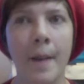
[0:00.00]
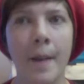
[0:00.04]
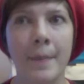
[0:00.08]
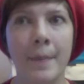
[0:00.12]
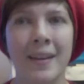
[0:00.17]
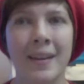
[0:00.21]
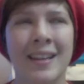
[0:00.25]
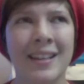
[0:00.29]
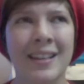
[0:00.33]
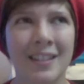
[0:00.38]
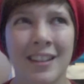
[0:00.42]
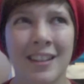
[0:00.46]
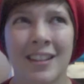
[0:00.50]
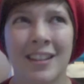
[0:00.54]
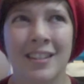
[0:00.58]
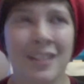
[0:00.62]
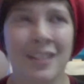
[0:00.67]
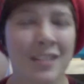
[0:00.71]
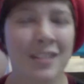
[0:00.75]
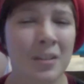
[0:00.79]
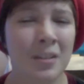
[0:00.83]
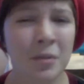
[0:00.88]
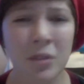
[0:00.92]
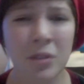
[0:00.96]
But he
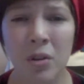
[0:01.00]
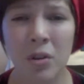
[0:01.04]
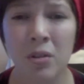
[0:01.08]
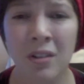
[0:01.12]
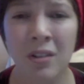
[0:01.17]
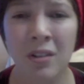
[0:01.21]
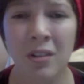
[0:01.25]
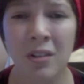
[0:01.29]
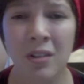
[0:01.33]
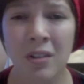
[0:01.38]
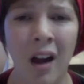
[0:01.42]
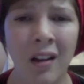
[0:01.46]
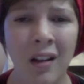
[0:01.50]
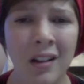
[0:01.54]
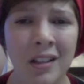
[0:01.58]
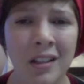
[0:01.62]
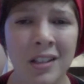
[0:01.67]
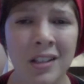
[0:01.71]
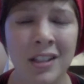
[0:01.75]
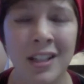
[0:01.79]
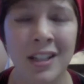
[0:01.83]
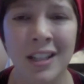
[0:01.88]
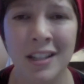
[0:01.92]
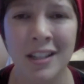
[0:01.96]
doesn't want to go to college,
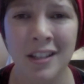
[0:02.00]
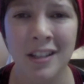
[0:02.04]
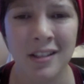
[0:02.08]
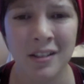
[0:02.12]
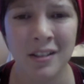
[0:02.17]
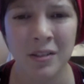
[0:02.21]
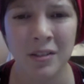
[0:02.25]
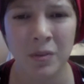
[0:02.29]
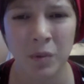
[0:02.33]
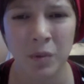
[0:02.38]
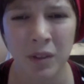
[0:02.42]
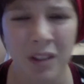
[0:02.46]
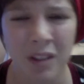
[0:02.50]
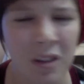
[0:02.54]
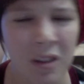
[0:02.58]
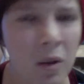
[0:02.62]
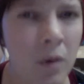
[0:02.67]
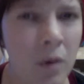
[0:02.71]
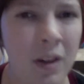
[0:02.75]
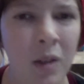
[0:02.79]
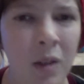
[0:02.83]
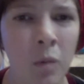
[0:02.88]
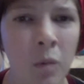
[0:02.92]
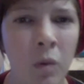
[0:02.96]
and he doesn't really know
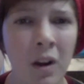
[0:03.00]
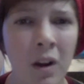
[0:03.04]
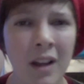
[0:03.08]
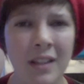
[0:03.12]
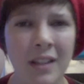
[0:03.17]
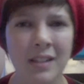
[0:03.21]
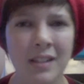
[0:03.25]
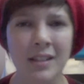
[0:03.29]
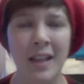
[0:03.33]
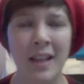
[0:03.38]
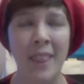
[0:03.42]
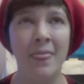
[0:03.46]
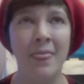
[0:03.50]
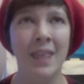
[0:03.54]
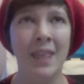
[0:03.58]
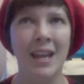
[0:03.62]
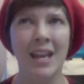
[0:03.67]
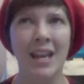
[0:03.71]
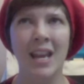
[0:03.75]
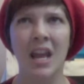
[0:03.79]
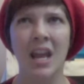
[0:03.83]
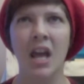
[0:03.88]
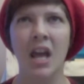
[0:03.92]
what he wants. And then